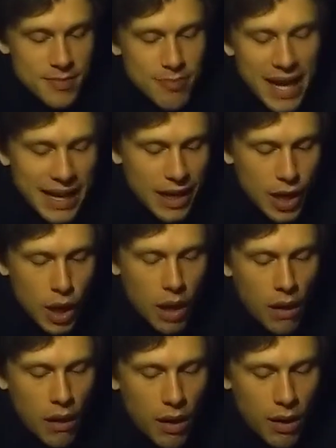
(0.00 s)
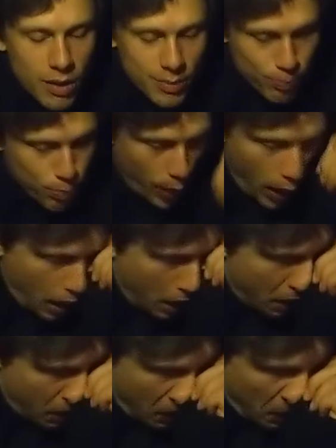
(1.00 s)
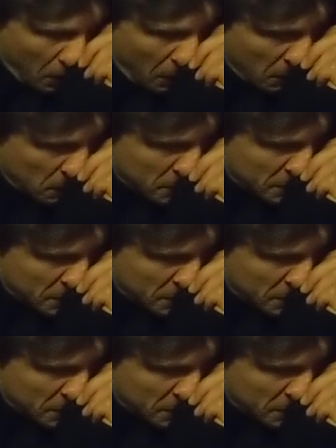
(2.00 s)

My gold ball!